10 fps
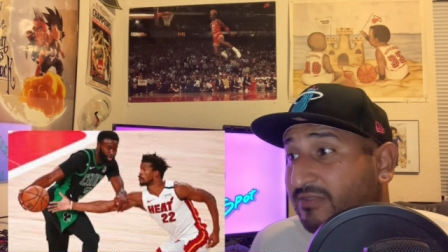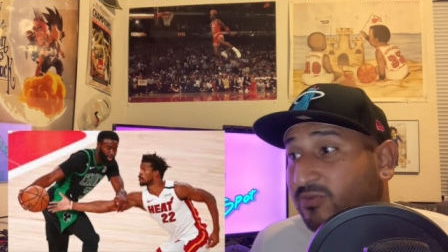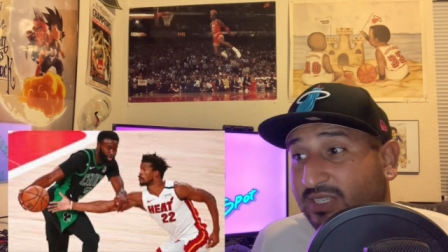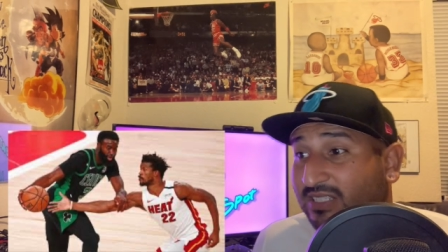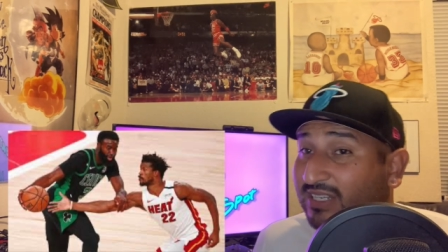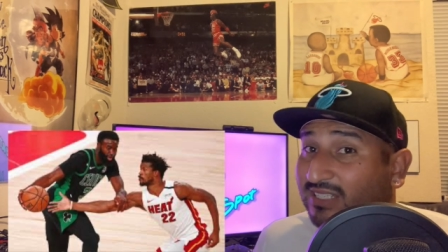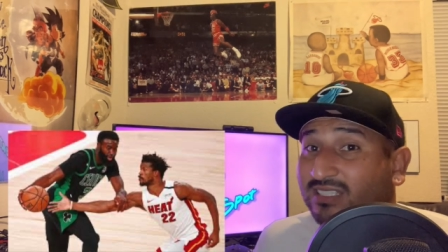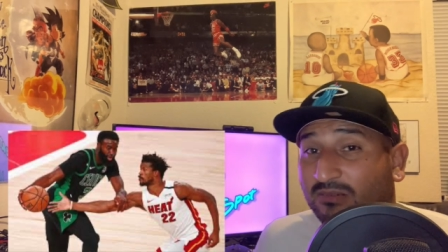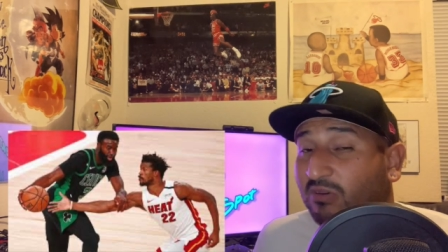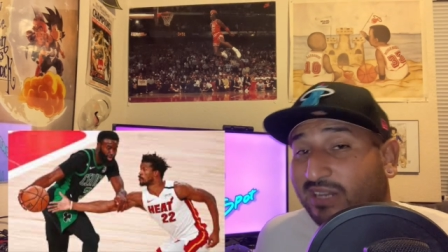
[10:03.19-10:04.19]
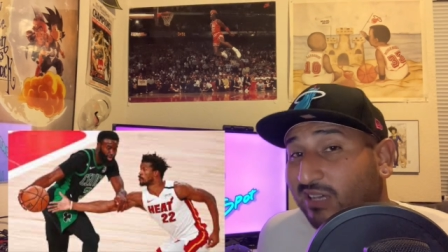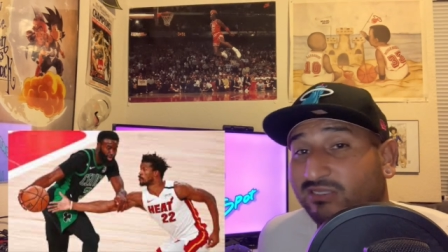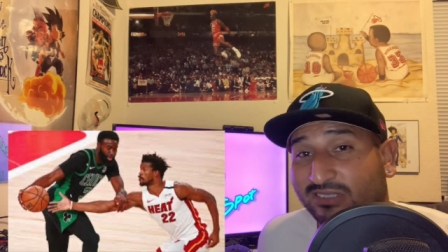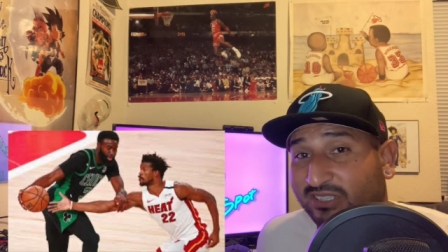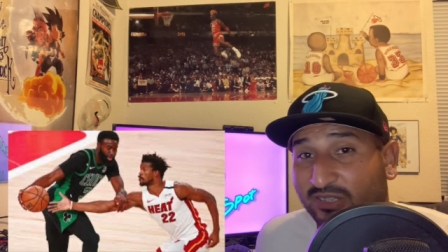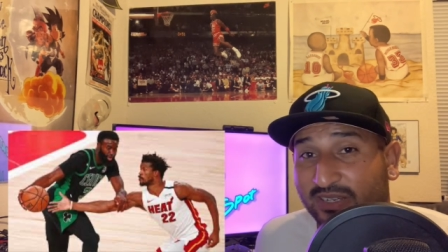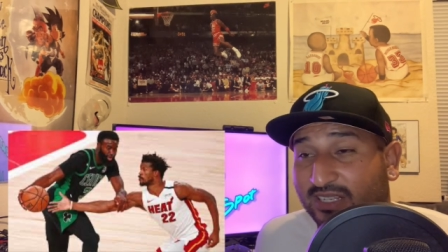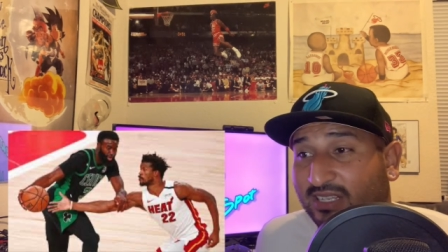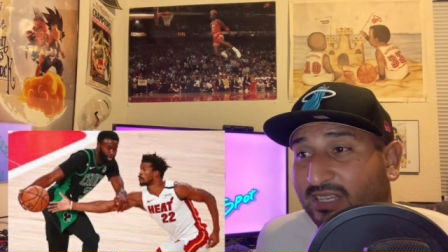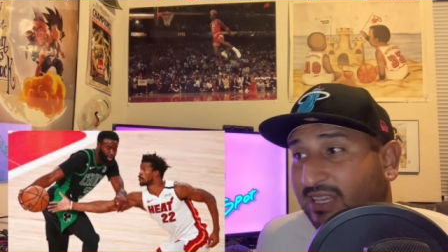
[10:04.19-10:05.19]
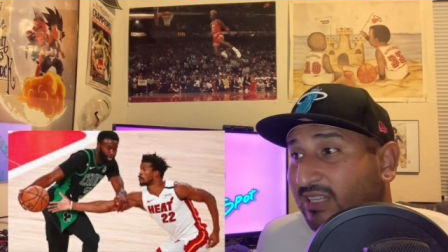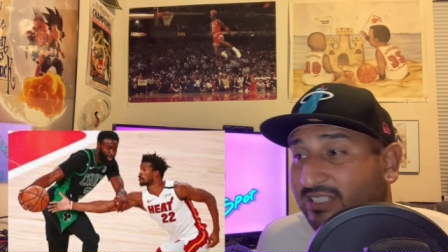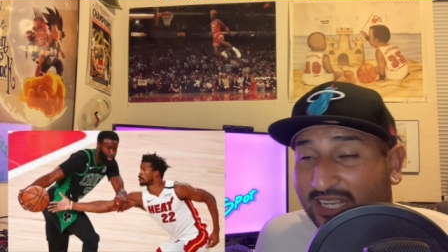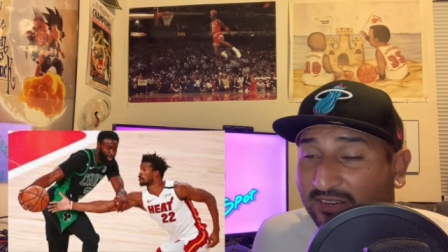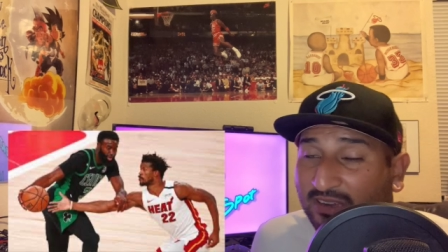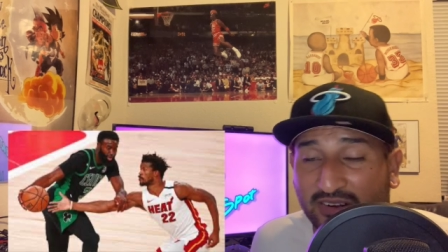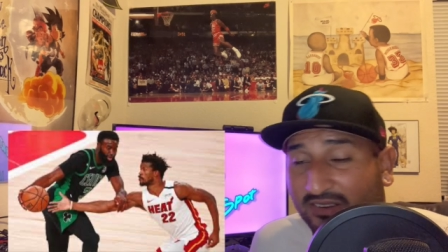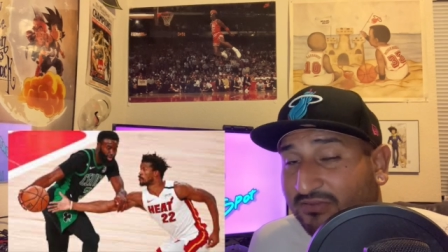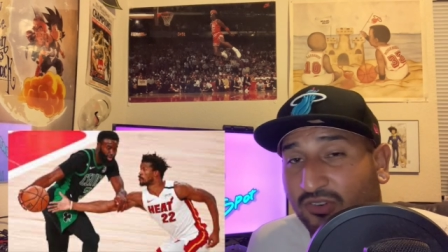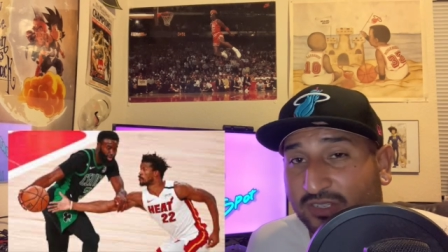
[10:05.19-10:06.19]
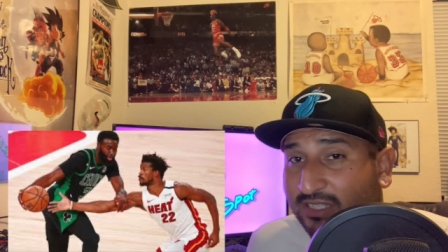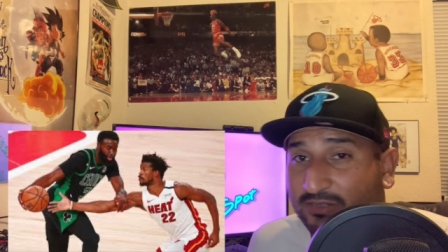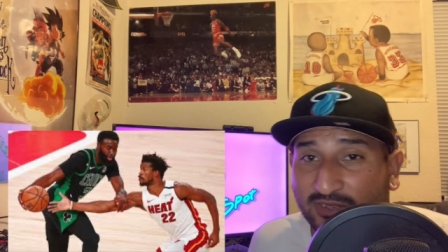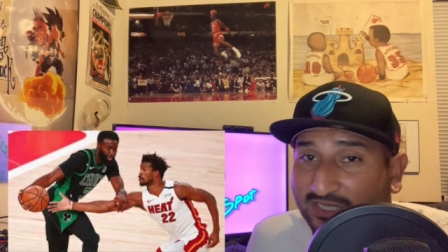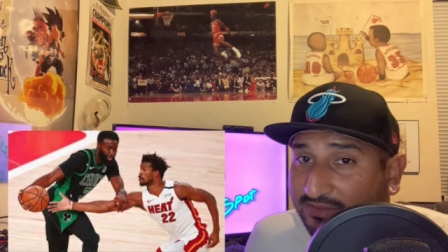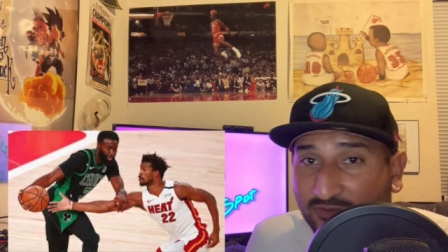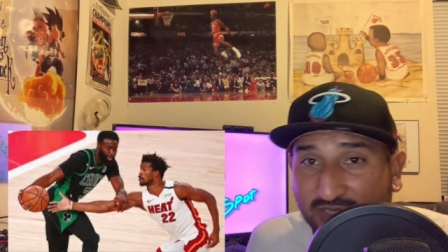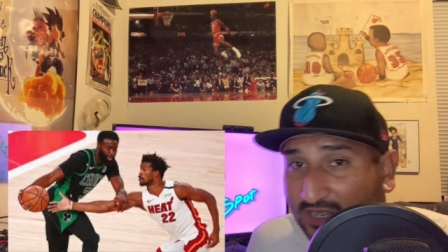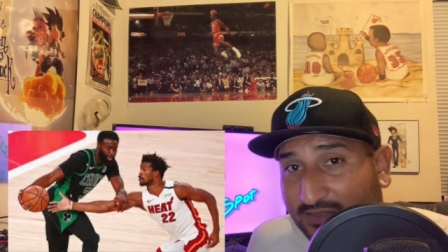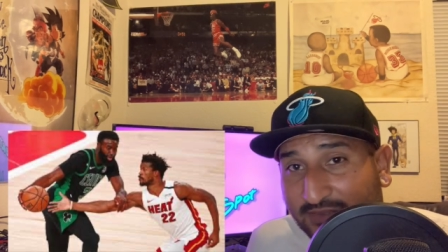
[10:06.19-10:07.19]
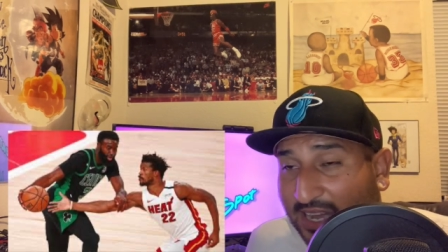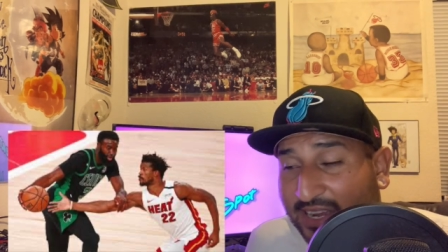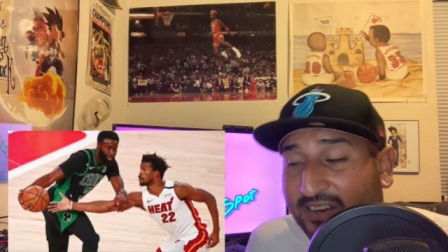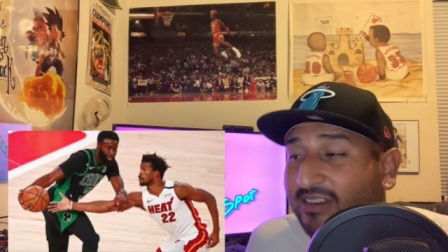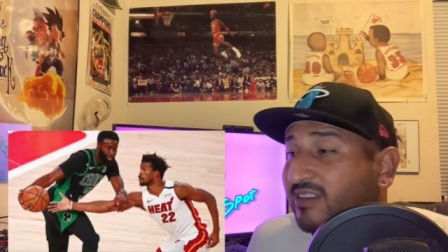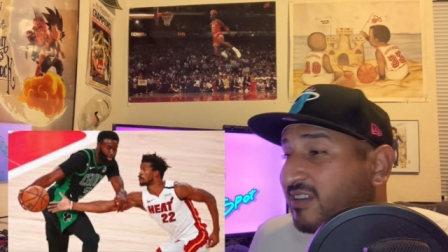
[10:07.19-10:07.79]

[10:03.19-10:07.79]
We just needed someone else to do it, and Jay Crowder unfortunately wasn't on fire,